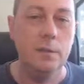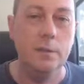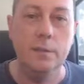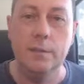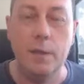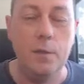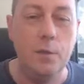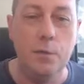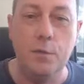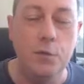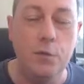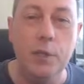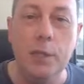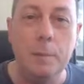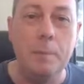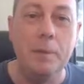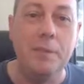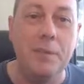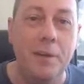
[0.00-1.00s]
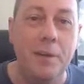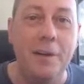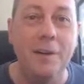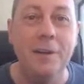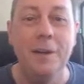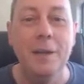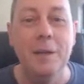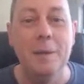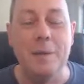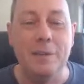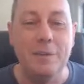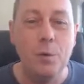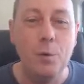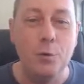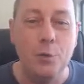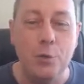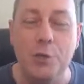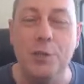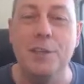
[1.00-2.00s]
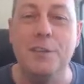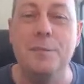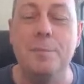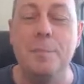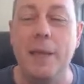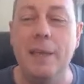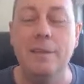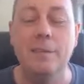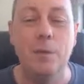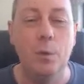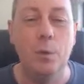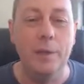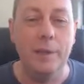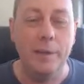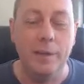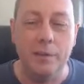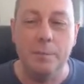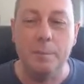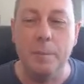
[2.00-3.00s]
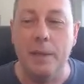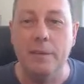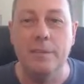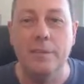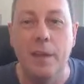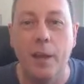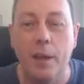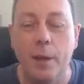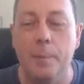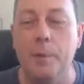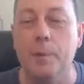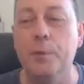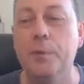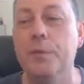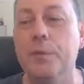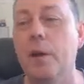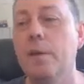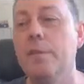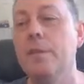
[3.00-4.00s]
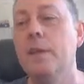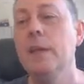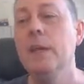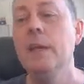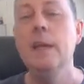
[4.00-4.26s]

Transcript: Sounds really bizarre, but it's all Unix-based, all Linux-based terminal stuff.